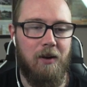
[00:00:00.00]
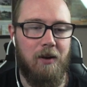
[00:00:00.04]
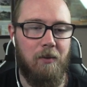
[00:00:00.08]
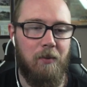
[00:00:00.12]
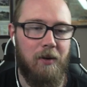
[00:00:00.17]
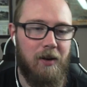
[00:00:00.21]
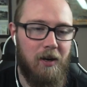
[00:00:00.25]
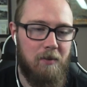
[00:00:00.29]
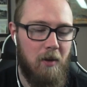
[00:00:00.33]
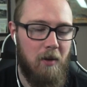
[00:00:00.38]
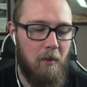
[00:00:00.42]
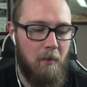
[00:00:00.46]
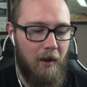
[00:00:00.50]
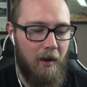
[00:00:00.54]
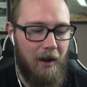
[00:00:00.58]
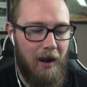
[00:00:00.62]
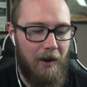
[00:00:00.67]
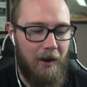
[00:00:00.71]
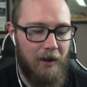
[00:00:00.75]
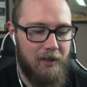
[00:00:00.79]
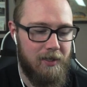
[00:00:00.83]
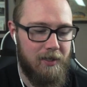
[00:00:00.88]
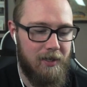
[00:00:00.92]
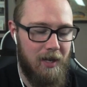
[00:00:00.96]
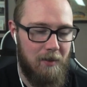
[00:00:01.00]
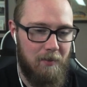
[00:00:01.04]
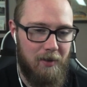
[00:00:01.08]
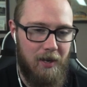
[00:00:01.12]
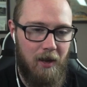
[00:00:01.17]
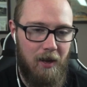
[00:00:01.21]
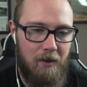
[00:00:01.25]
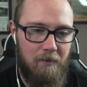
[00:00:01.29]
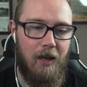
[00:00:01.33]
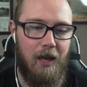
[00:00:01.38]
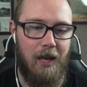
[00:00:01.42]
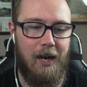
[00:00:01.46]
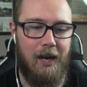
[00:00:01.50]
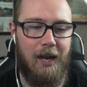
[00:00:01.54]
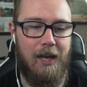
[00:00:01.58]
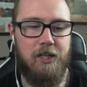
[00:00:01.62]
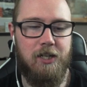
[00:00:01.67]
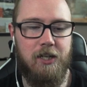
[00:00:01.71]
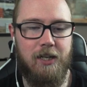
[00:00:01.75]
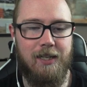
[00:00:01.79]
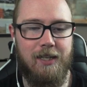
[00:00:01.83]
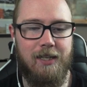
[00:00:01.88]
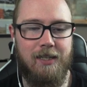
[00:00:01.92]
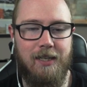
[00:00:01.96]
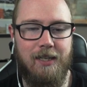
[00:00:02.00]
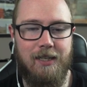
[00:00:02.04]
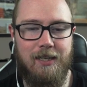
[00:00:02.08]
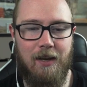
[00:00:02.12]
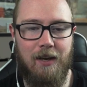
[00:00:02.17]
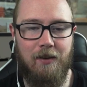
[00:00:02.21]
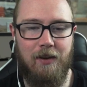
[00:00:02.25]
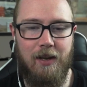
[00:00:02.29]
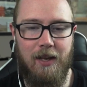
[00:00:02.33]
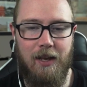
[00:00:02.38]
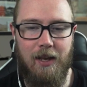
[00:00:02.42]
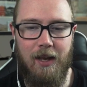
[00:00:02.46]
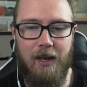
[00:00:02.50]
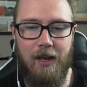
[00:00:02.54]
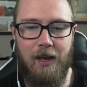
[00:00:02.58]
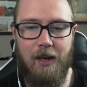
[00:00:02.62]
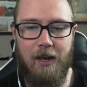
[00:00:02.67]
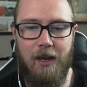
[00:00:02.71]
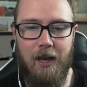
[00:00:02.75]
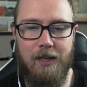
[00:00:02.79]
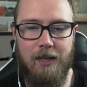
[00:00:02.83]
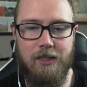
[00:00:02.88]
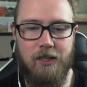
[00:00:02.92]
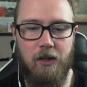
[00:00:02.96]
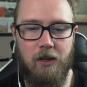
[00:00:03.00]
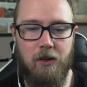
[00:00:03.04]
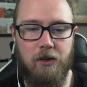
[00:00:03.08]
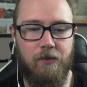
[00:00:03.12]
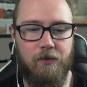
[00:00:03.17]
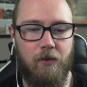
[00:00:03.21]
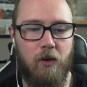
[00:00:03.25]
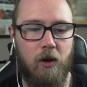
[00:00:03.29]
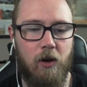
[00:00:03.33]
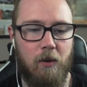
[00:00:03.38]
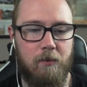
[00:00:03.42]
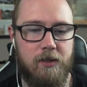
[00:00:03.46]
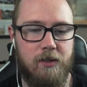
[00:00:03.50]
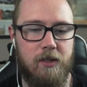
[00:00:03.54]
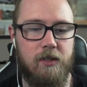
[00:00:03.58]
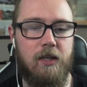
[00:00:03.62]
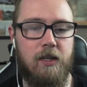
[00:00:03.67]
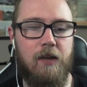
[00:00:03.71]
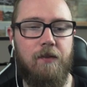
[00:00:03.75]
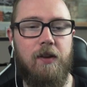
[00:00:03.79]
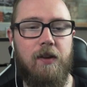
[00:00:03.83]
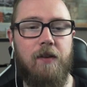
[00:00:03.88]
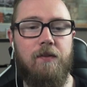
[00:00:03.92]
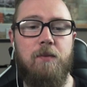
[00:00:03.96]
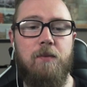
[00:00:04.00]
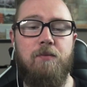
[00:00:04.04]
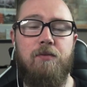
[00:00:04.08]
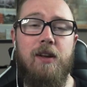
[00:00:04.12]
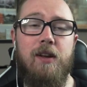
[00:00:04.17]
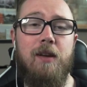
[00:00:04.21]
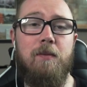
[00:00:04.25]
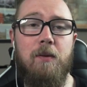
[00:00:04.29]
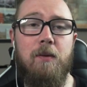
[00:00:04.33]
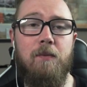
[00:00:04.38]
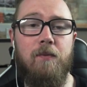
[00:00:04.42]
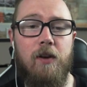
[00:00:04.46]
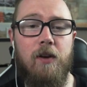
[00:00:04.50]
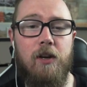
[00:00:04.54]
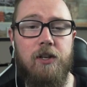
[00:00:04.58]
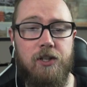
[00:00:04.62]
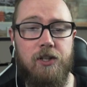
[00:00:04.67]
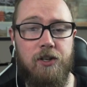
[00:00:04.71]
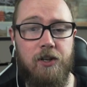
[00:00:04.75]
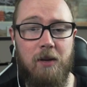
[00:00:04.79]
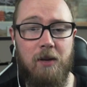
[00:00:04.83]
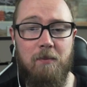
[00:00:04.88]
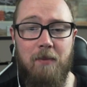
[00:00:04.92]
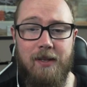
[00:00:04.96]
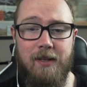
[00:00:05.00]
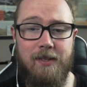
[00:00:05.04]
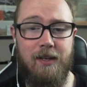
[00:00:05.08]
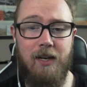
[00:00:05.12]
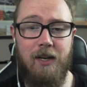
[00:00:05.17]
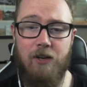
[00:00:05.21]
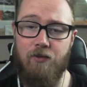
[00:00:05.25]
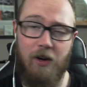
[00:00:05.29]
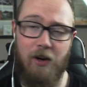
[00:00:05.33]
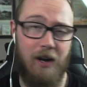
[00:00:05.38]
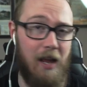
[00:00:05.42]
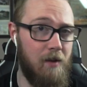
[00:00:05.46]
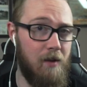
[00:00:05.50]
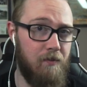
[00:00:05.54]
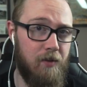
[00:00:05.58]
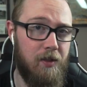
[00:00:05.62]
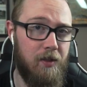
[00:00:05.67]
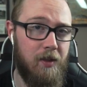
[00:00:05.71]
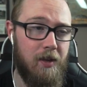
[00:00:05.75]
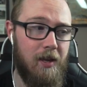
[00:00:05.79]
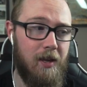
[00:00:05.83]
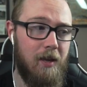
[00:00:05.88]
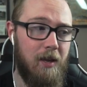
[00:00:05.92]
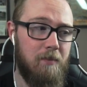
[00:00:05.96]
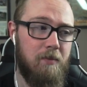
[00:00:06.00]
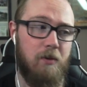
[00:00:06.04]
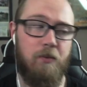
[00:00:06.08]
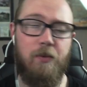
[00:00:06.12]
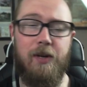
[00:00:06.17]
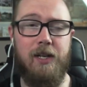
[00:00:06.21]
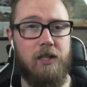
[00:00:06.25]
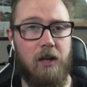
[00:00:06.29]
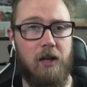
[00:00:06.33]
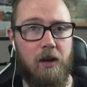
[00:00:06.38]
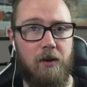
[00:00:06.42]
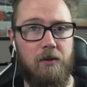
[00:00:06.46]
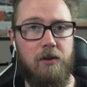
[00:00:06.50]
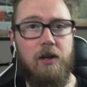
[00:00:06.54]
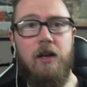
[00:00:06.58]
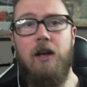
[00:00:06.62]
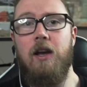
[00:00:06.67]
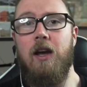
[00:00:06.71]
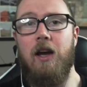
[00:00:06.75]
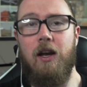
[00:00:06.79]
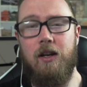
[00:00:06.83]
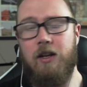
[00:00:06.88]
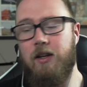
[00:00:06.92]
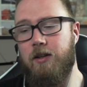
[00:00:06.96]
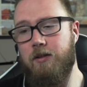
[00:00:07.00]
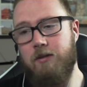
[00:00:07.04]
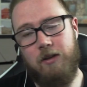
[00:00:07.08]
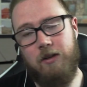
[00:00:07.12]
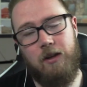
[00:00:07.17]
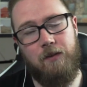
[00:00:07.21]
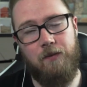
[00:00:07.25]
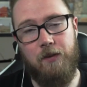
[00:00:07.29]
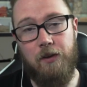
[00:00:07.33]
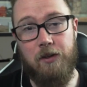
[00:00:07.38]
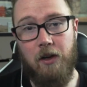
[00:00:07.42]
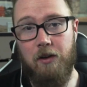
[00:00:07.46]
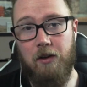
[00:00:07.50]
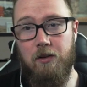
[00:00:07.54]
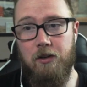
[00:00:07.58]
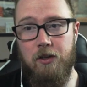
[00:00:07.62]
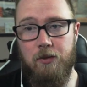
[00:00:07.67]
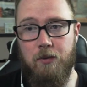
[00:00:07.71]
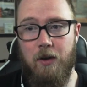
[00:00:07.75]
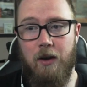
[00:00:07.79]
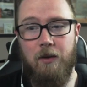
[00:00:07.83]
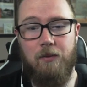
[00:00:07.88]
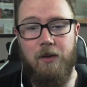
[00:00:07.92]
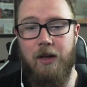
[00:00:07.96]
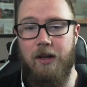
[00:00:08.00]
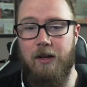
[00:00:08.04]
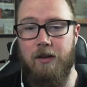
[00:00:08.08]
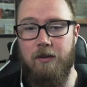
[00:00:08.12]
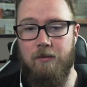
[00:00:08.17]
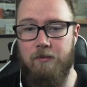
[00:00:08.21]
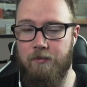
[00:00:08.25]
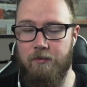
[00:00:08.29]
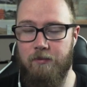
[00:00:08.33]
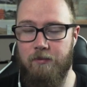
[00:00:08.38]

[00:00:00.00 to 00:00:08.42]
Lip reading: we're going to pop our character name in here, and as you can see down here, it has a load of options. If you have the premium version, you can basically run everything here, but we don't, and then if you don't as well, then